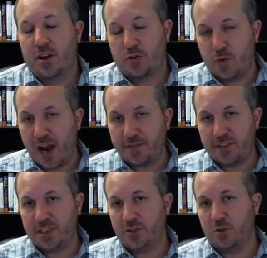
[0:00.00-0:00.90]

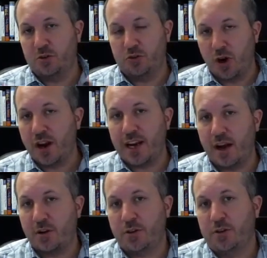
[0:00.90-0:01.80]
crafting or drawing
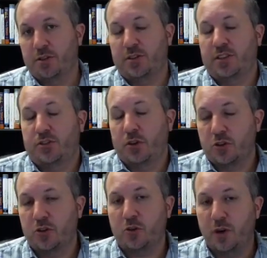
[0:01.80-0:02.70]
out your
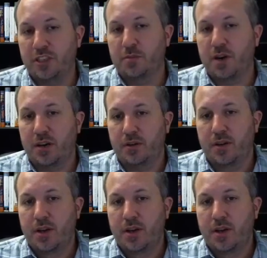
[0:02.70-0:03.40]
structural equation model.